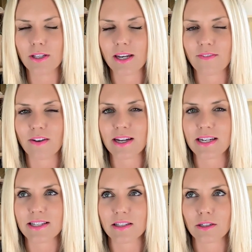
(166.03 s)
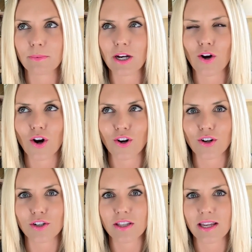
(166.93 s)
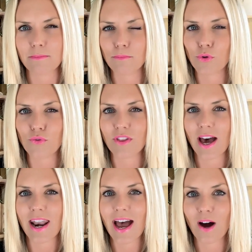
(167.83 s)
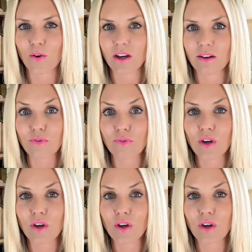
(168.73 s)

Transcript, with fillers: And I find it's a little bit harder to then move that out of